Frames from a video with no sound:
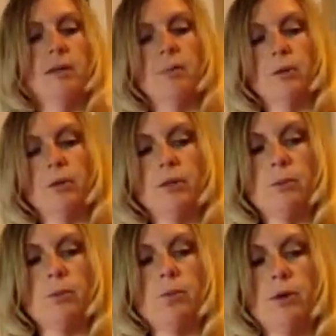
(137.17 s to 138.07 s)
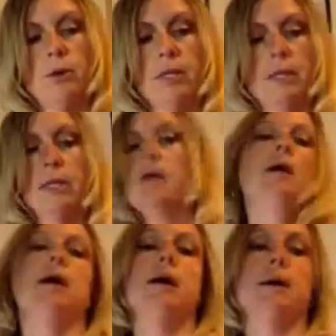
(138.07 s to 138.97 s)
that we're going to pour in,
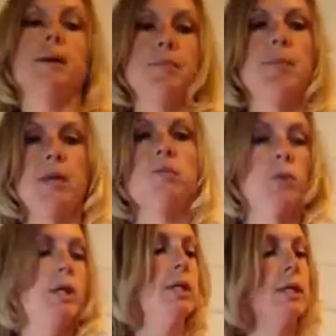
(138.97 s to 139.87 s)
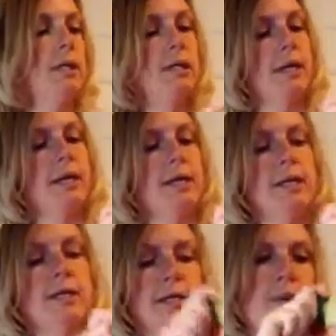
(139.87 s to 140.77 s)
and we need
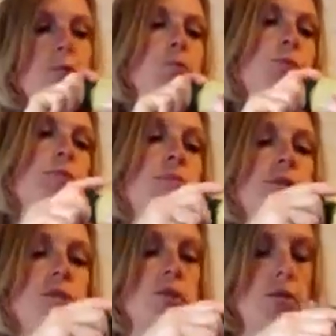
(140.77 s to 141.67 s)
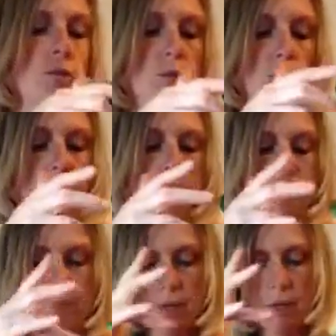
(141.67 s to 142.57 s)
a tablespoon of mustard. Whew,
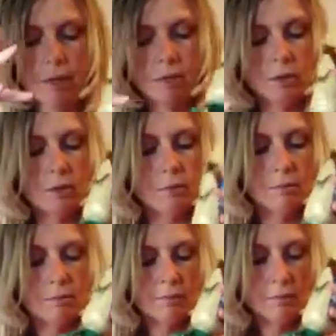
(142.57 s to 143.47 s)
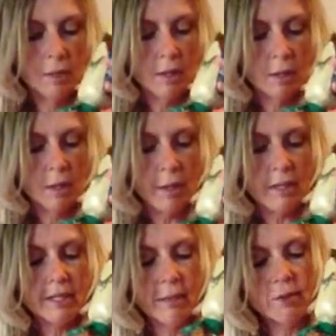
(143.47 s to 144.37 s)
I use not a
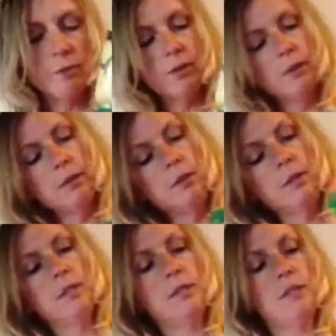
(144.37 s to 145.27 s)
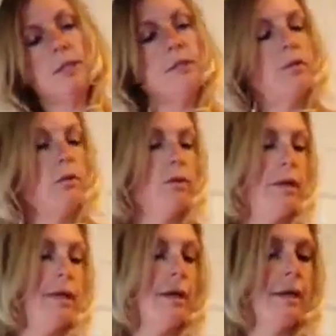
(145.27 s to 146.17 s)
tablespoon, and since it's
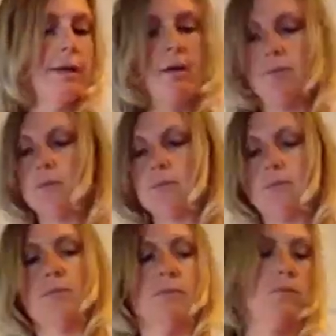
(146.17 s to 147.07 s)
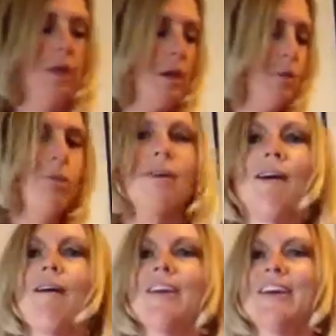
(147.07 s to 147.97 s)
already gone out, we'll
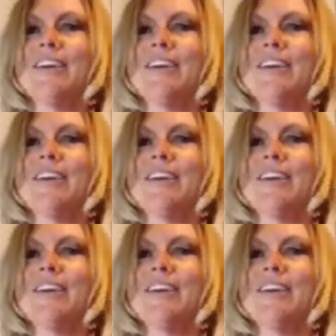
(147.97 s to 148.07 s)
call it